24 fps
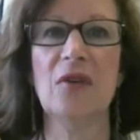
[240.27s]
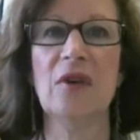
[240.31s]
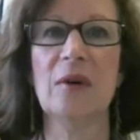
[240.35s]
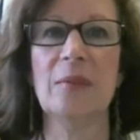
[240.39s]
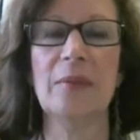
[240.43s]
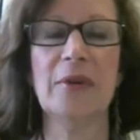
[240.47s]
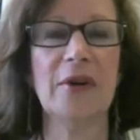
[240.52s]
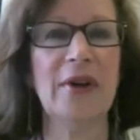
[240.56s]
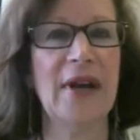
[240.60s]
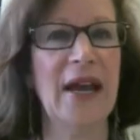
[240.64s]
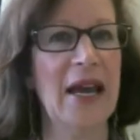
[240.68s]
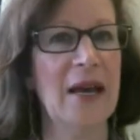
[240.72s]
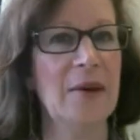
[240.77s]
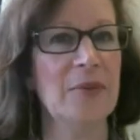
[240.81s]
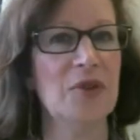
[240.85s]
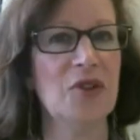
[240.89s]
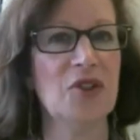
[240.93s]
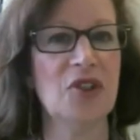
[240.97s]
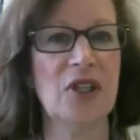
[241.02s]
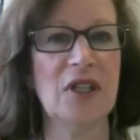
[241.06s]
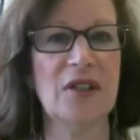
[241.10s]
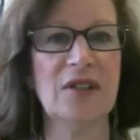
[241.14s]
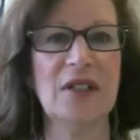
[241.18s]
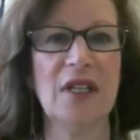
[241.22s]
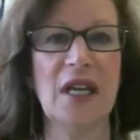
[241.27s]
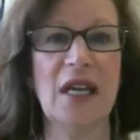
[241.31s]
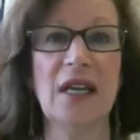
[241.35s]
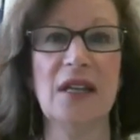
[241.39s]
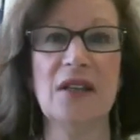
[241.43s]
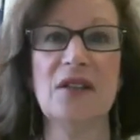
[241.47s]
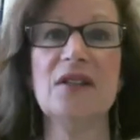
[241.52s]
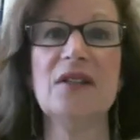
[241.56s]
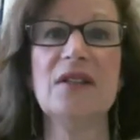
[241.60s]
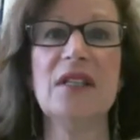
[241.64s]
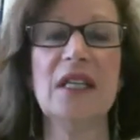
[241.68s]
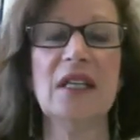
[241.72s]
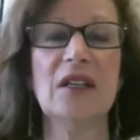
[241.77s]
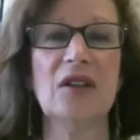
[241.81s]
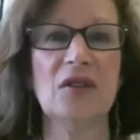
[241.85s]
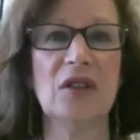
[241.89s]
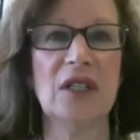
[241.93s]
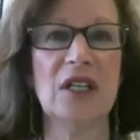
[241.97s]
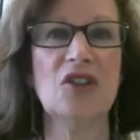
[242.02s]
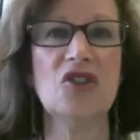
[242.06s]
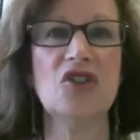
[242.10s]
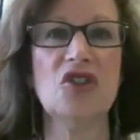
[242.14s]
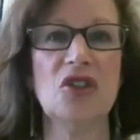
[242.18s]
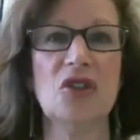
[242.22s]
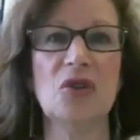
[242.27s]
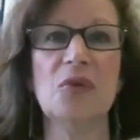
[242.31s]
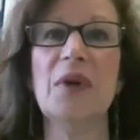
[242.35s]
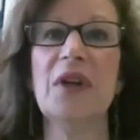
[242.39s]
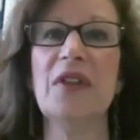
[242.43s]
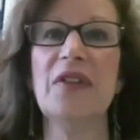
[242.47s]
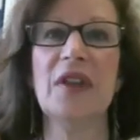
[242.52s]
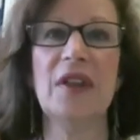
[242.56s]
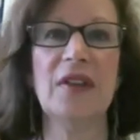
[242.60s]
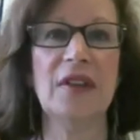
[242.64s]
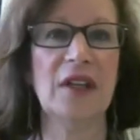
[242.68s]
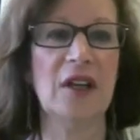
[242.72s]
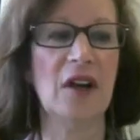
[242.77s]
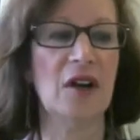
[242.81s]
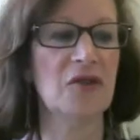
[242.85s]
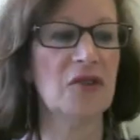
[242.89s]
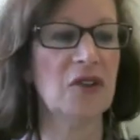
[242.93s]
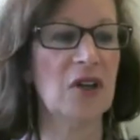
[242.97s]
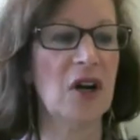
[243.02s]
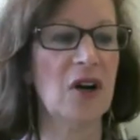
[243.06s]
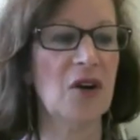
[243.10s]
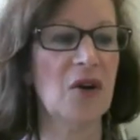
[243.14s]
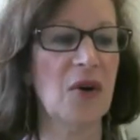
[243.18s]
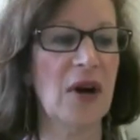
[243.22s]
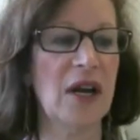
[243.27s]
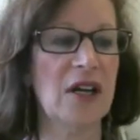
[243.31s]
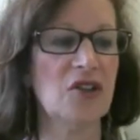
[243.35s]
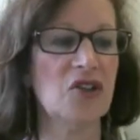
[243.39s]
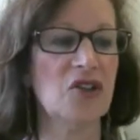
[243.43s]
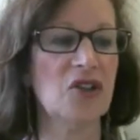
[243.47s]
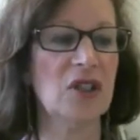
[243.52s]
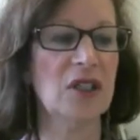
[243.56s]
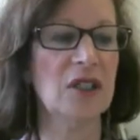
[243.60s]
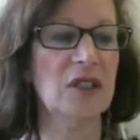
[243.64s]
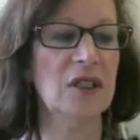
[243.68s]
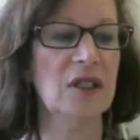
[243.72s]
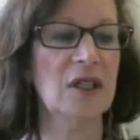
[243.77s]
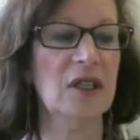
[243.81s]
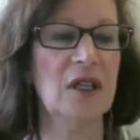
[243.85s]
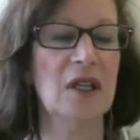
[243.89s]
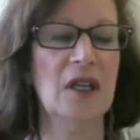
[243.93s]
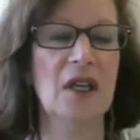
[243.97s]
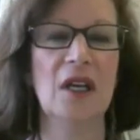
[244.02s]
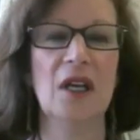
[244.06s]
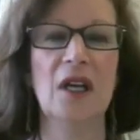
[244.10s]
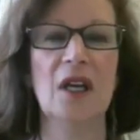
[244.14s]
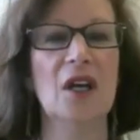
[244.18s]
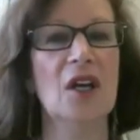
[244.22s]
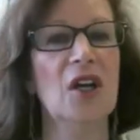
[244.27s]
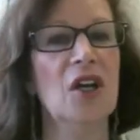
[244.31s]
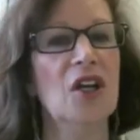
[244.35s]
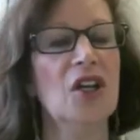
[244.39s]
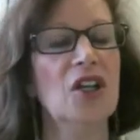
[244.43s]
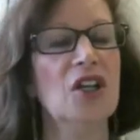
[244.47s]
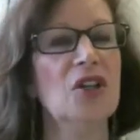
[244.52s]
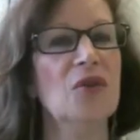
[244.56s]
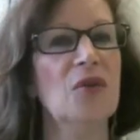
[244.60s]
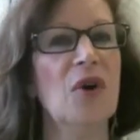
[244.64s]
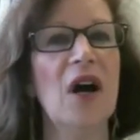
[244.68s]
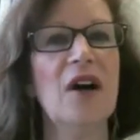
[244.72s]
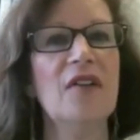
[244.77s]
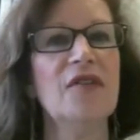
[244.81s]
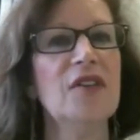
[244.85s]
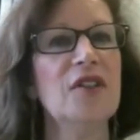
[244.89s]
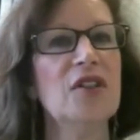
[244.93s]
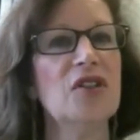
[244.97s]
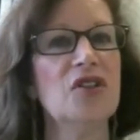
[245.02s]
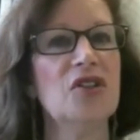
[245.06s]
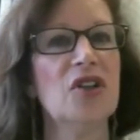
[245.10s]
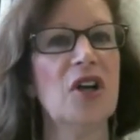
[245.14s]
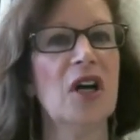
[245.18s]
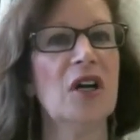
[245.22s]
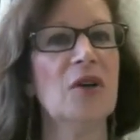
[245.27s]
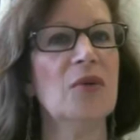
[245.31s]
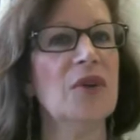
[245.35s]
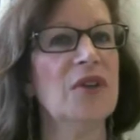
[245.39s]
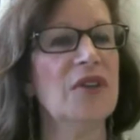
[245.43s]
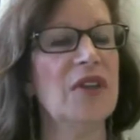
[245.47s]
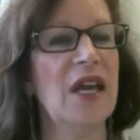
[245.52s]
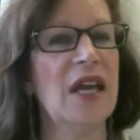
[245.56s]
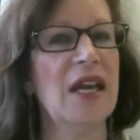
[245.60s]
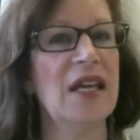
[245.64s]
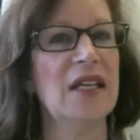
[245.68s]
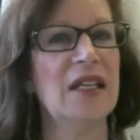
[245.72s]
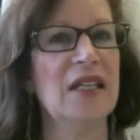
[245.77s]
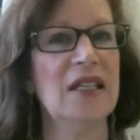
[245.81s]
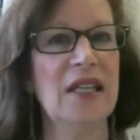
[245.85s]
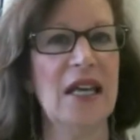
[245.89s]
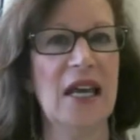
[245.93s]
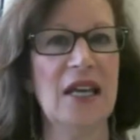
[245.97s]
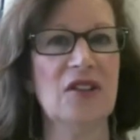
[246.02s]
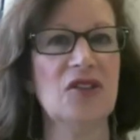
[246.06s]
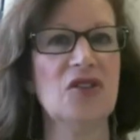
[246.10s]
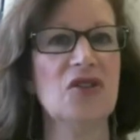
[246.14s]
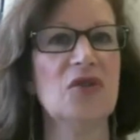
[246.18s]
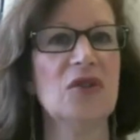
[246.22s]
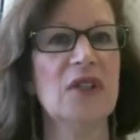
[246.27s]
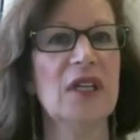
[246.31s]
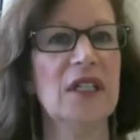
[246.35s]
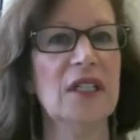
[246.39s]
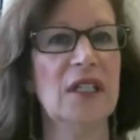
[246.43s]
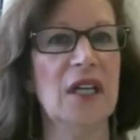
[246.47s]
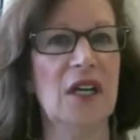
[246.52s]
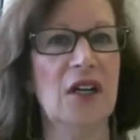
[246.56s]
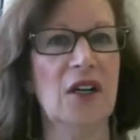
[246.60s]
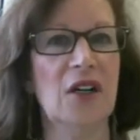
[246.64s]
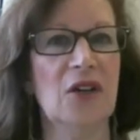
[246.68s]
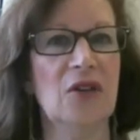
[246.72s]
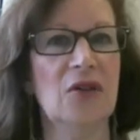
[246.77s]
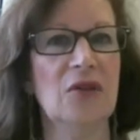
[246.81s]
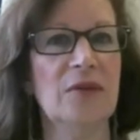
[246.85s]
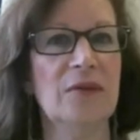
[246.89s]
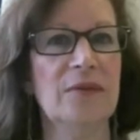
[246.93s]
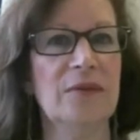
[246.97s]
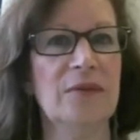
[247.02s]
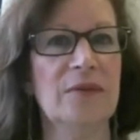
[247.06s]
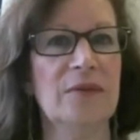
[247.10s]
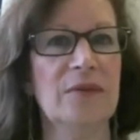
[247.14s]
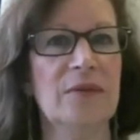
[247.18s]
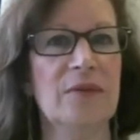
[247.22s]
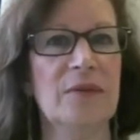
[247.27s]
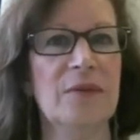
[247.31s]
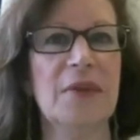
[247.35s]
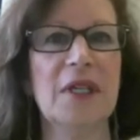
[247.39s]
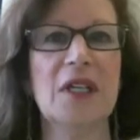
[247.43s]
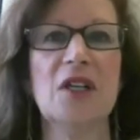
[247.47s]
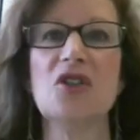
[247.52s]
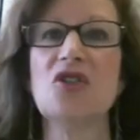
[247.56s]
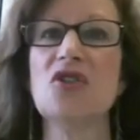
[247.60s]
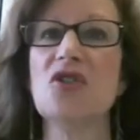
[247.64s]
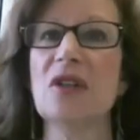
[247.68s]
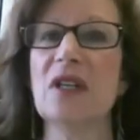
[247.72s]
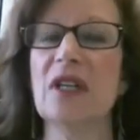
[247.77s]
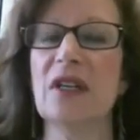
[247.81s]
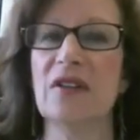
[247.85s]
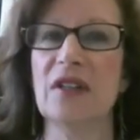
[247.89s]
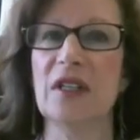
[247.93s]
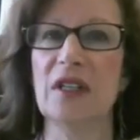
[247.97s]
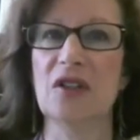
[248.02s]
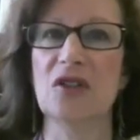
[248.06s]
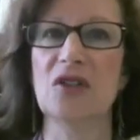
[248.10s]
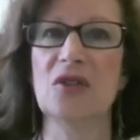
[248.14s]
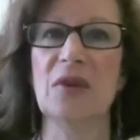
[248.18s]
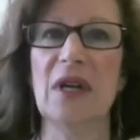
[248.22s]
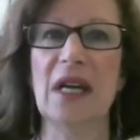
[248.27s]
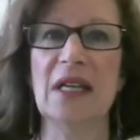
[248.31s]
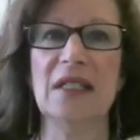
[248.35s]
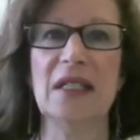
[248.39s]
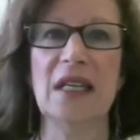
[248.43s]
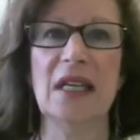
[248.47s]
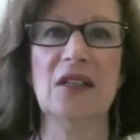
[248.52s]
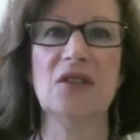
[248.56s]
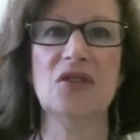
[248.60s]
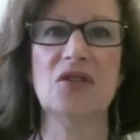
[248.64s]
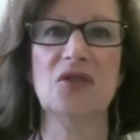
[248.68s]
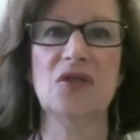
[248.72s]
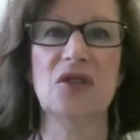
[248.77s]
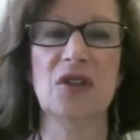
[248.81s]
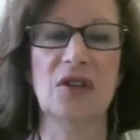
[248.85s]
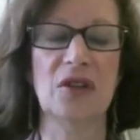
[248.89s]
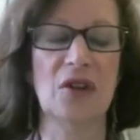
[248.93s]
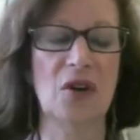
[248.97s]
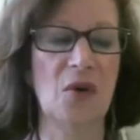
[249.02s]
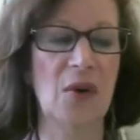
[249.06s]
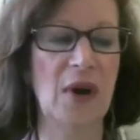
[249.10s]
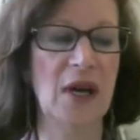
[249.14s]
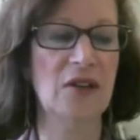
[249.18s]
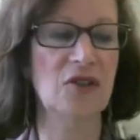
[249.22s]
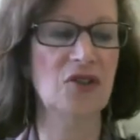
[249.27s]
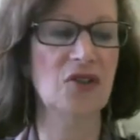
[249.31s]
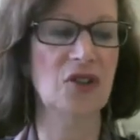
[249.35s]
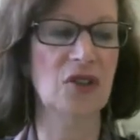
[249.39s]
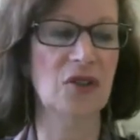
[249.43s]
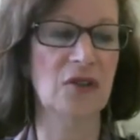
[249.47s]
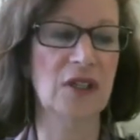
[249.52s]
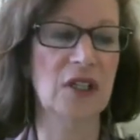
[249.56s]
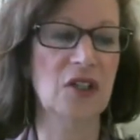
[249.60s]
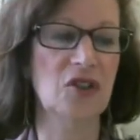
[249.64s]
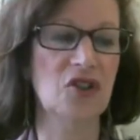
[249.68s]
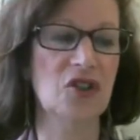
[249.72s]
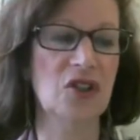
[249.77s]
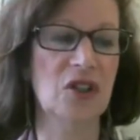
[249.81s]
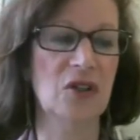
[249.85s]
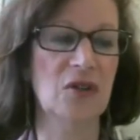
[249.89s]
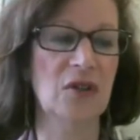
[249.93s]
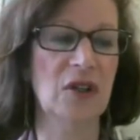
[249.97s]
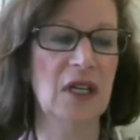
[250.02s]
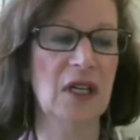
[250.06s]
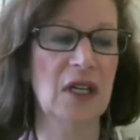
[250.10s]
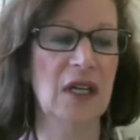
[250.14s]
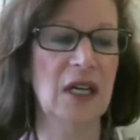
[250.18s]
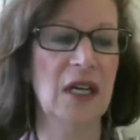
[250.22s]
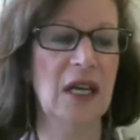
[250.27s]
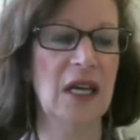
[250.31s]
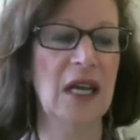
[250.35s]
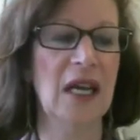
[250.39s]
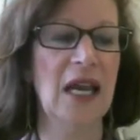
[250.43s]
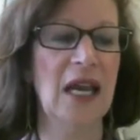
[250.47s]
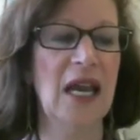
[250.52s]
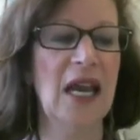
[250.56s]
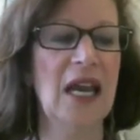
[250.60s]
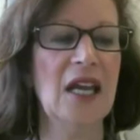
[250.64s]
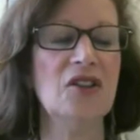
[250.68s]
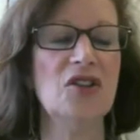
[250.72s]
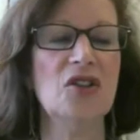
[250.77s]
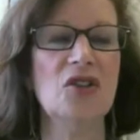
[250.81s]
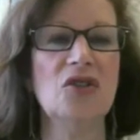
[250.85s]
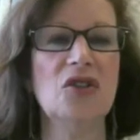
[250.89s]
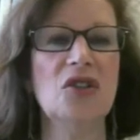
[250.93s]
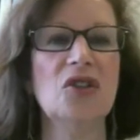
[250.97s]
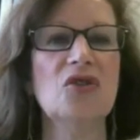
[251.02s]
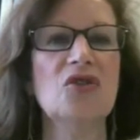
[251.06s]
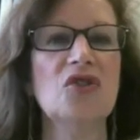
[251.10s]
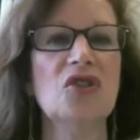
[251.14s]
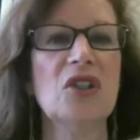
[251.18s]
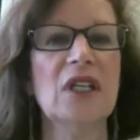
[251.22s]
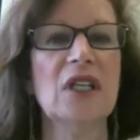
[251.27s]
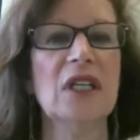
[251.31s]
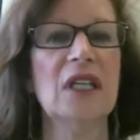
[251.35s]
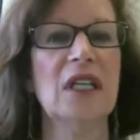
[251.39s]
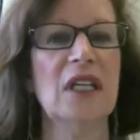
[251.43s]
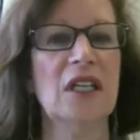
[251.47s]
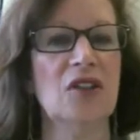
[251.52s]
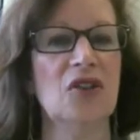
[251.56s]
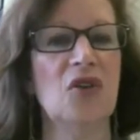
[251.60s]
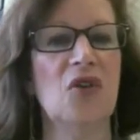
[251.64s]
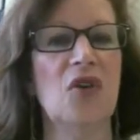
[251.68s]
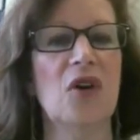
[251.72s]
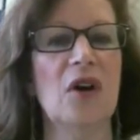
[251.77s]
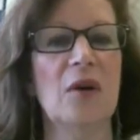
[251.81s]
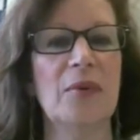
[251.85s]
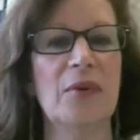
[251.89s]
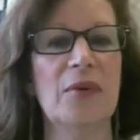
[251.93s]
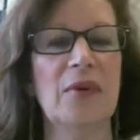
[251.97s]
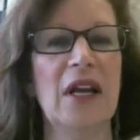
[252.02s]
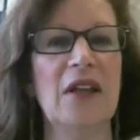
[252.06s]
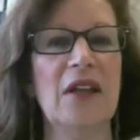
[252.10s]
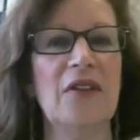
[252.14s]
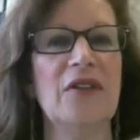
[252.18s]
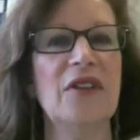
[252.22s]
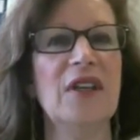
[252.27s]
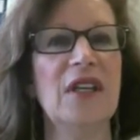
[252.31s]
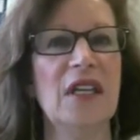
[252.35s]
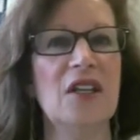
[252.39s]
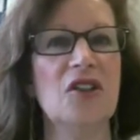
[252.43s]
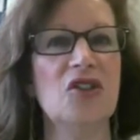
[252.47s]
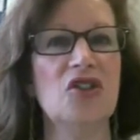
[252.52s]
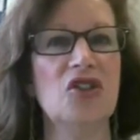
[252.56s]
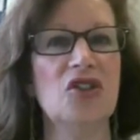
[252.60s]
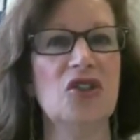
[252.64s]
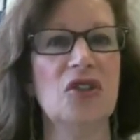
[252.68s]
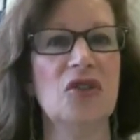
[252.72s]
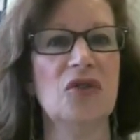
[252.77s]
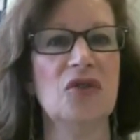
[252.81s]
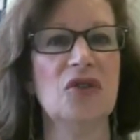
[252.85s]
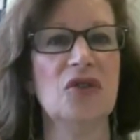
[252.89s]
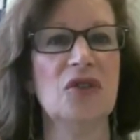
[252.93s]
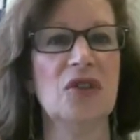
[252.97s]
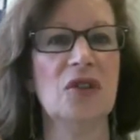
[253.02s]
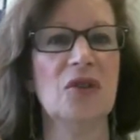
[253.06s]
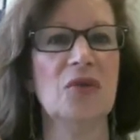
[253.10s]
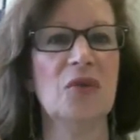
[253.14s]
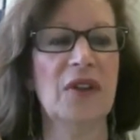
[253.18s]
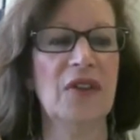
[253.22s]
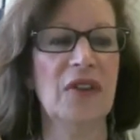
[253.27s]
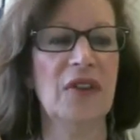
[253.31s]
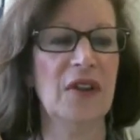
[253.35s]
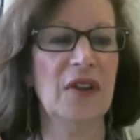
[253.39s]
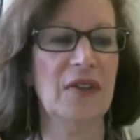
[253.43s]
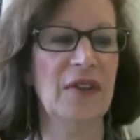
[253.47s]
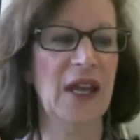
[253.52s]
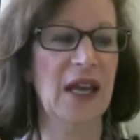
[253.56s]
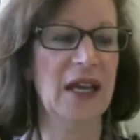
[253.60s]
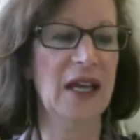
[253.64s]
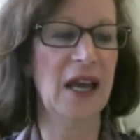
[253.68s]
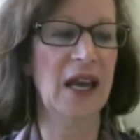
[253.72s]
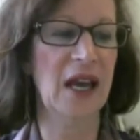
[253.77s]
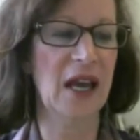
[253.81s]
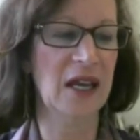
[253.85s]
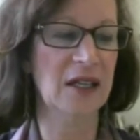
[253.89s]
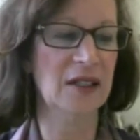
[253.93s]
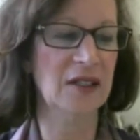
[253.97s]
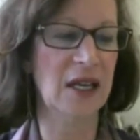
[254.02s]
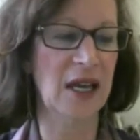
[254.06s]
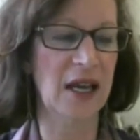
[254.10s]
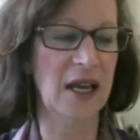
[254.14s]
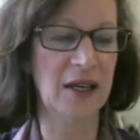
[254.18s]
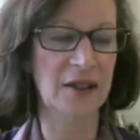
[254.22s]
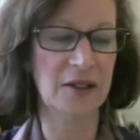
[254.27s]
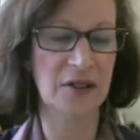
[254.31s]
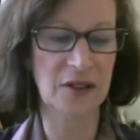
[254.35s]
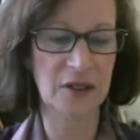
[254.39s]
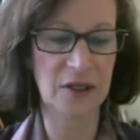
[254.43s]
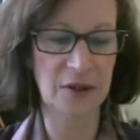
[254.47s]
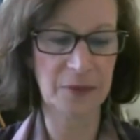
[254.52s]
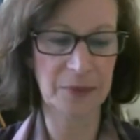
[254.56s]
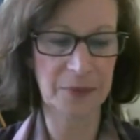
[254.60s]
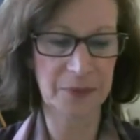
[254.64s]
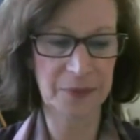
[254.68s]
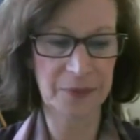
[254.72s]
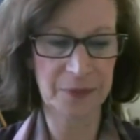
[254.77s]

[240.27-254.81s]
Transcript: or perhaps just a single issue within the overall question. You often start with a yes or a no, because you're giving a direct answer to the question or issue, and you usually incorporate the issues within that context.